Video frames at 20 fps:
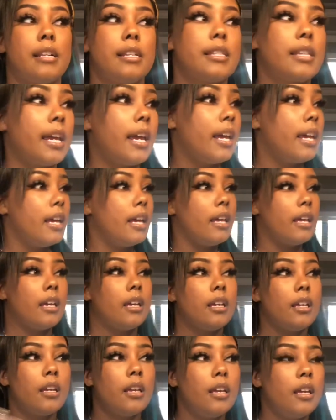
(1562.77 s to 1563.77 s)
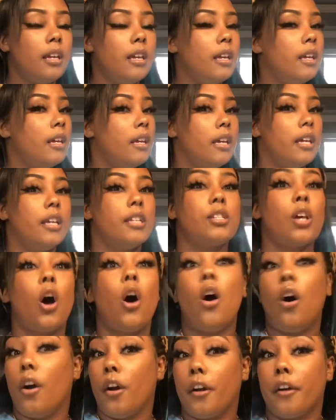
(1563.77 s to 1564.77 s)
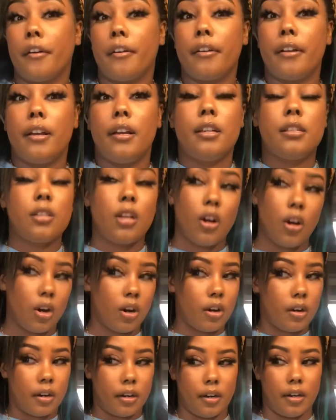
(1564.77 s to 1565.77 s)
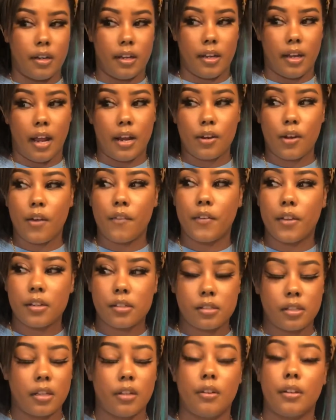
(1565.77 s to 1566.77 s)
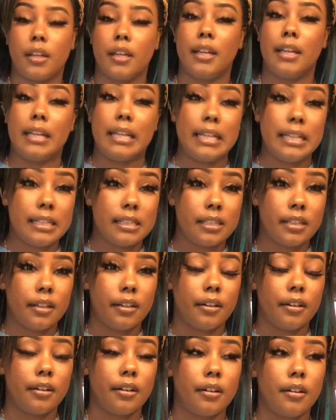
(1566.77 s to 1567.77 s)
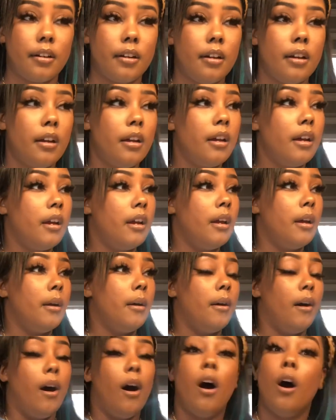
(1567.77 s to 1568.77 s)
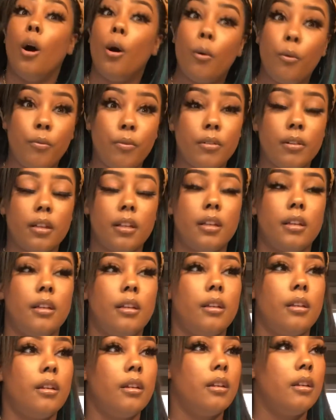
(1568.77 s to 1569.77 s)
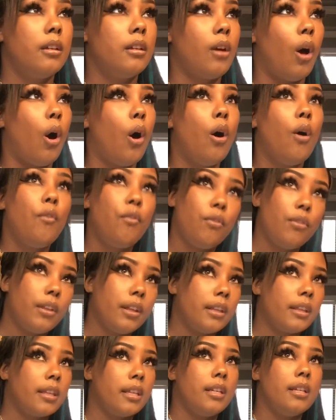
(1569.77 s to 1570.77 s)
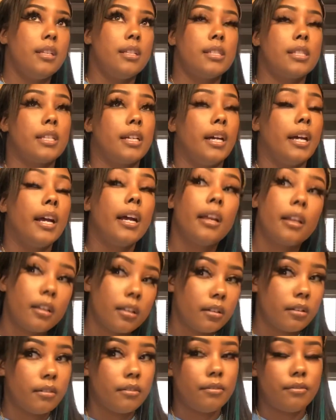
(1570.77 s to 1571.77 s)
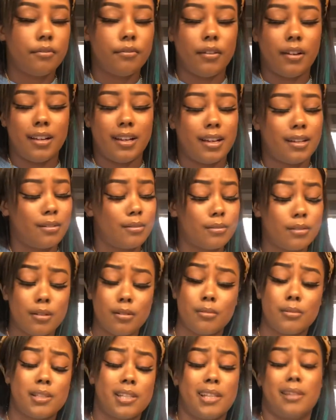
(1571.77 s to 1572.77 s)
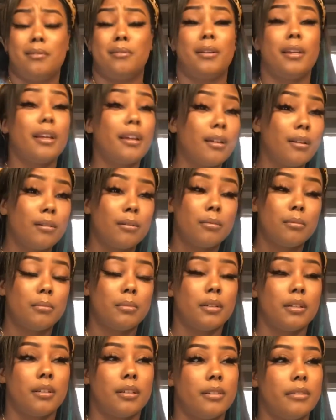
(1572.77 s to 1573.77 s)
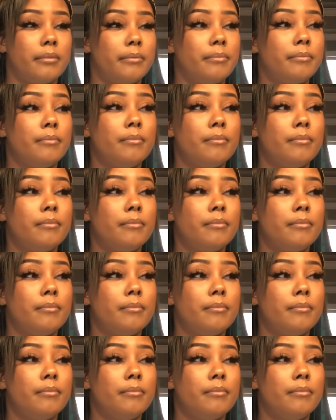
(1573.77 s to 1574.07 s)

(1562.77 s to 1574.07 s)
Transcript: just can't, it's hard, it's hard. And I know eventually it'll get easier. Hopefully, hopefully things kind of, I don't know, settle down, but